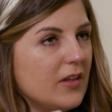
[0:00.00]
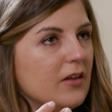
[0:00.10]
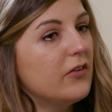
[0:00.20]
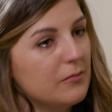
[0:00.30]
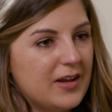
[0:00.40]

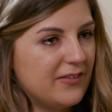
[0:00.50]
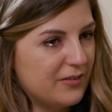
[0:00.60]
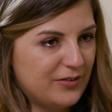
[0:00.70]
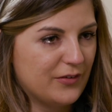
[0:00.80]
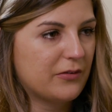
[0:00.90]
Some days
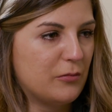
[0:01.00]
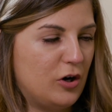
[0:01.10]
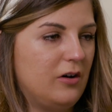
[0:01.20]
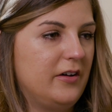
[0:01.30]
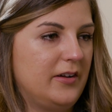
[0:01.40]
it feels
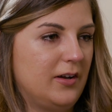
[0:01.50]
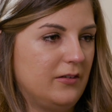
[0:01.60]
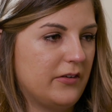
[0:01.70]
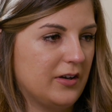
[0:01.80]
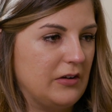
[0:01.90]
small and
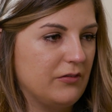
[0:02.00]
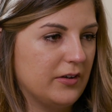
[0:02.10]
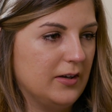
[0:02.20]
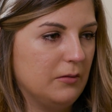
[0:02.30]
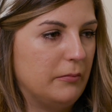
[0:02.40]

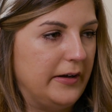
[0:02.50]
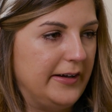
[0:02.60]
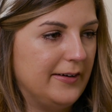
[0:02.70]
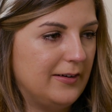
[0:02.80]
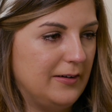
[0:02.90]
insignificant,
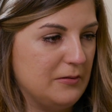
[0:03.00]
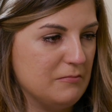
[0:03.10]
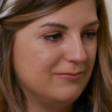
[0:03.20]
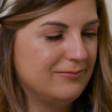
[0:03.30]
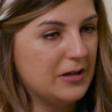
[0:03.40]
but
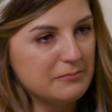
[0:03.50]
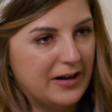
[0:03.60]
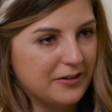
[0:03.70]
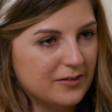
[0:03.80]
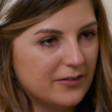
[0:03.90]
it
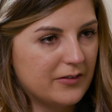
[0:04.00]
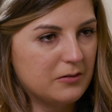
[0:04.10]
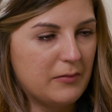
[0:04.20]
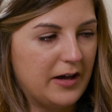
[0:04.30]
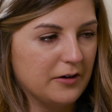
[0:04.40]
matters, and
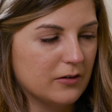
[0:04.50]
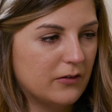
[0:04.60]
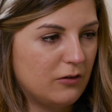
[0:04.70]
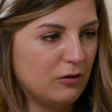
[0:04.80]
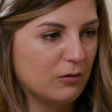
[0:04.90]
it
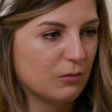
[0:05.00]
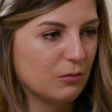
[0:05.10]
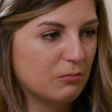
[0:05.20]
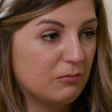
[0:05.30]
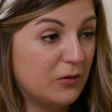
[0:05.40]
matters
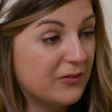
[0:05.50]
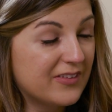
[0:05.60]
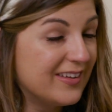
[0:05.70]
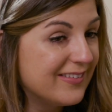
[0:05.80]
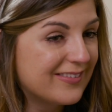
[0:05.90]
to those
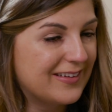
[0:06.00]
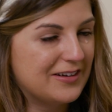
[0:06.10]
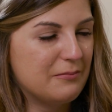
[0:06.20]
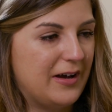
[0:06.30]
kids, and it